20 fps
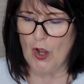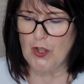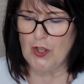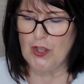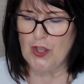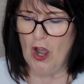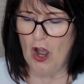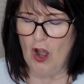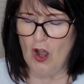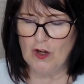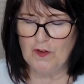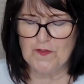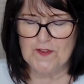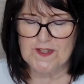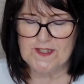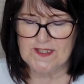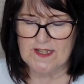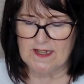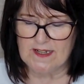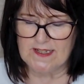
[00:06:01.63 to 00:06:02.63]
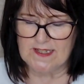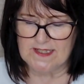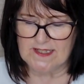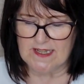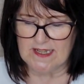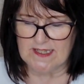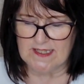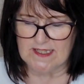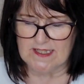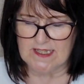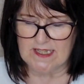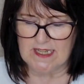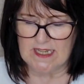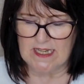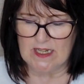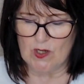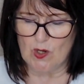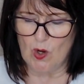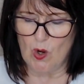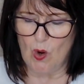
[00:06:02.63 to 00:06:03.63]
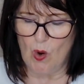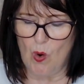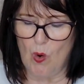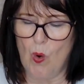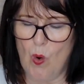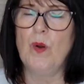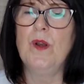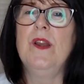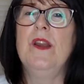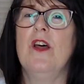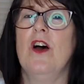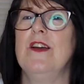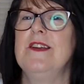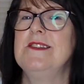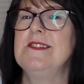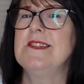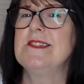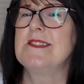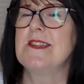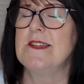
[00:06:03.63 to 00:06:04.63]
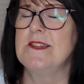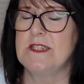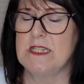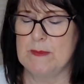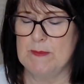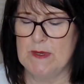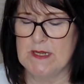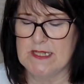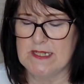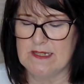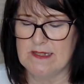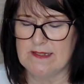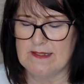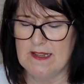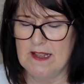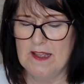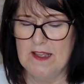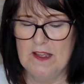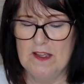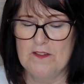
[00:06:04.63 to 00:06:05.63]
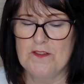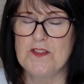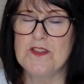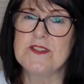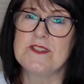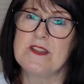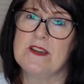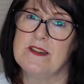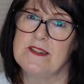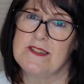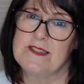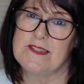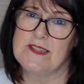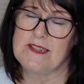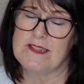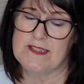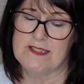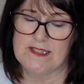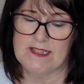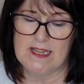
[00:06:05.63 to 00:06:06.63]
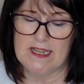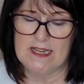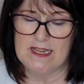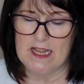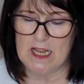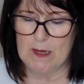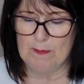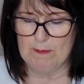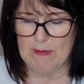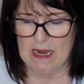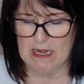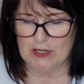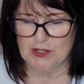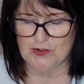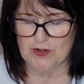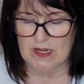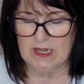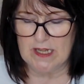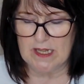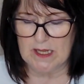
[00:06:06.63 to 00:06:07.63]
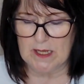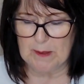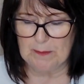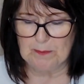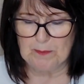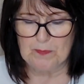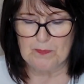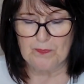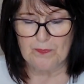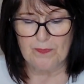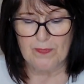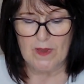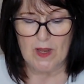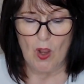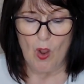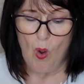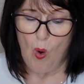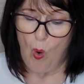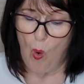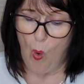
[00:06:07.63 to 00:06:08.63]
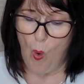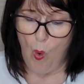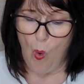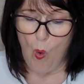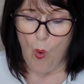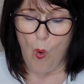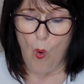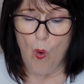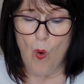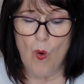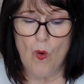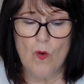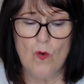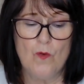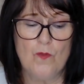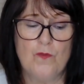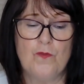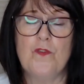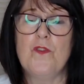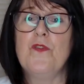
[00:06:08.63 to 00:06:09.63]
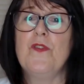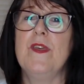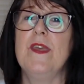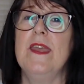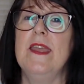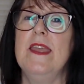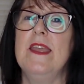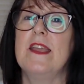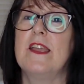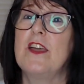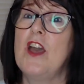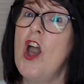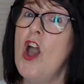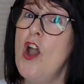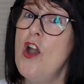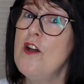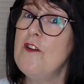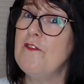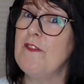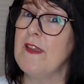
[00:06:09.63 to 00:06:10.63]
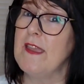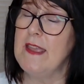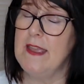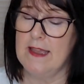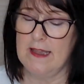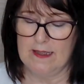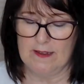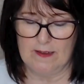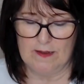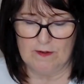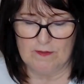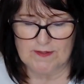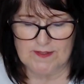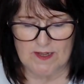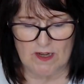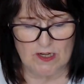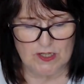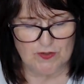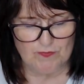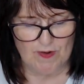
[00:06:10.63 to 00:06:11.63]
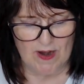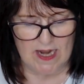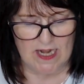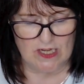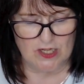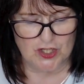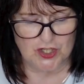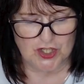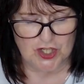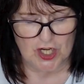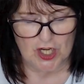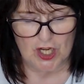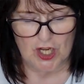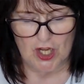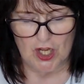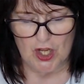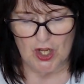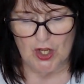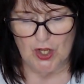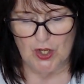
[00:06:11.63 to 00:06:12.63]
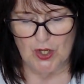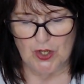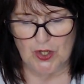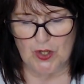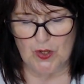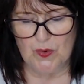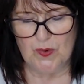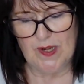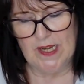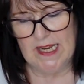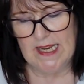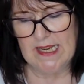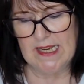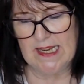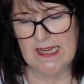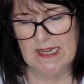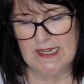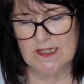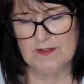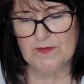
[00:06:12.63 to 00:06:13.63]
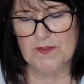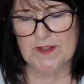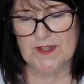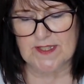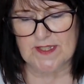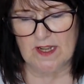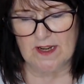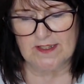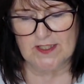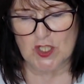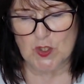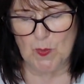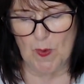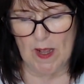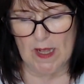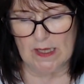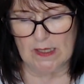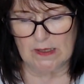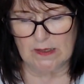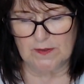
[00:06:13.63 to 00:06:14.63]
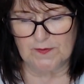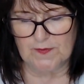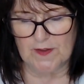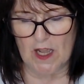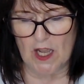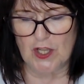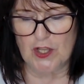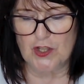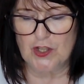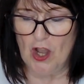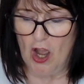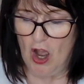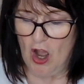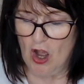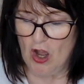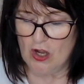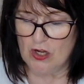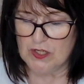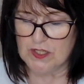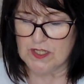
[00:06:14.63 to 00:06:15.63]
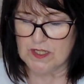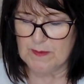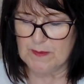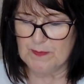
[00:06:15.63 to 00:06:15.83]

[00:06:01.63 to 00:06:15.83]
a yard for the size 16, or 90 centimetres for the size 16 in metric. Or for the curvy size range, you need for the size 12 a yard,